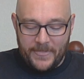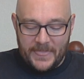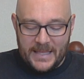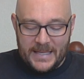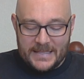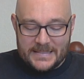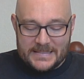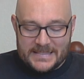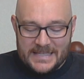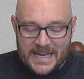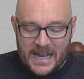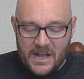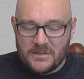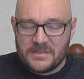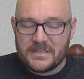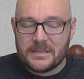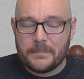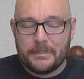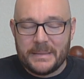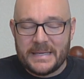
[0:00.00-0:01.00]
It
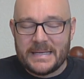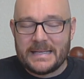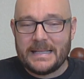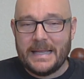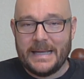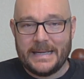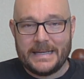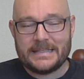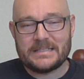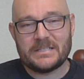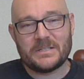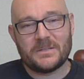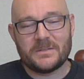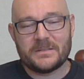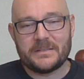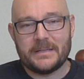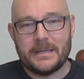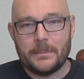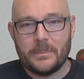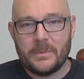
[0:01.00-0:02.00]
sounds a bit like a
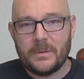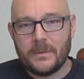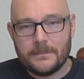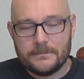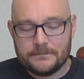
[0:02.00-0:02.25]
turntable.